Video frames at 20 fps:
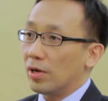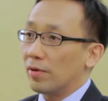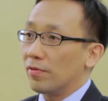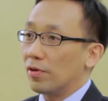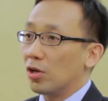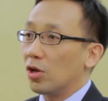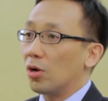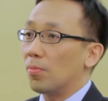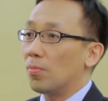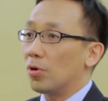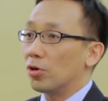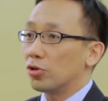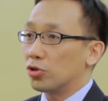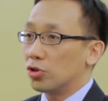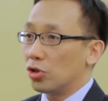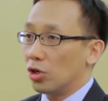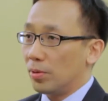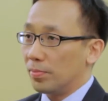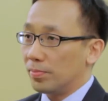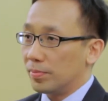you have a lot more
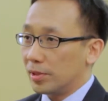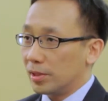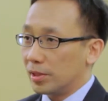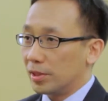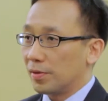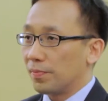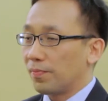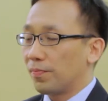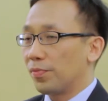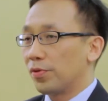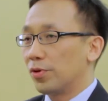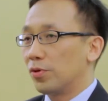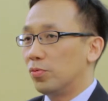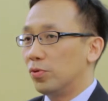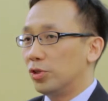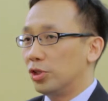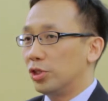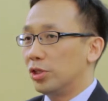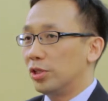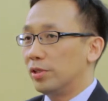jobs,
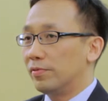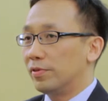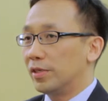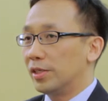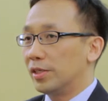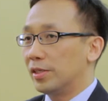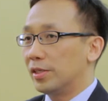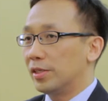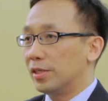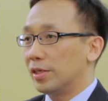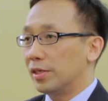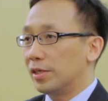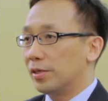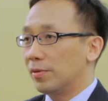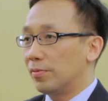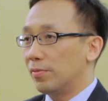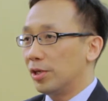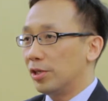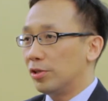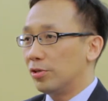which even
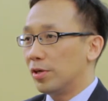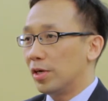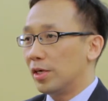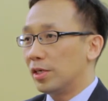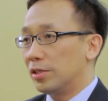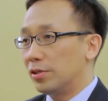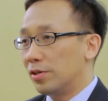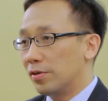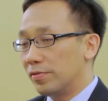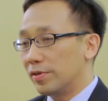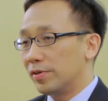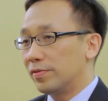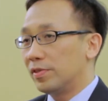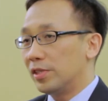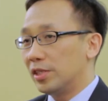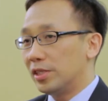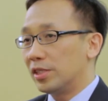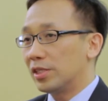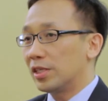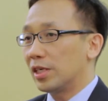when you are in your
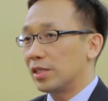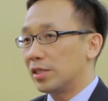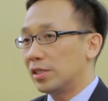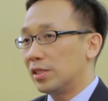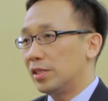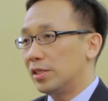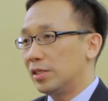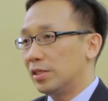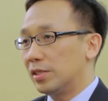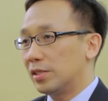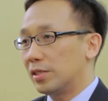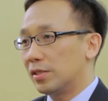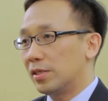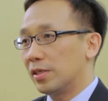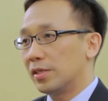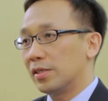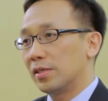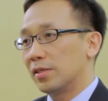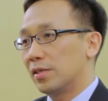50s, 60s,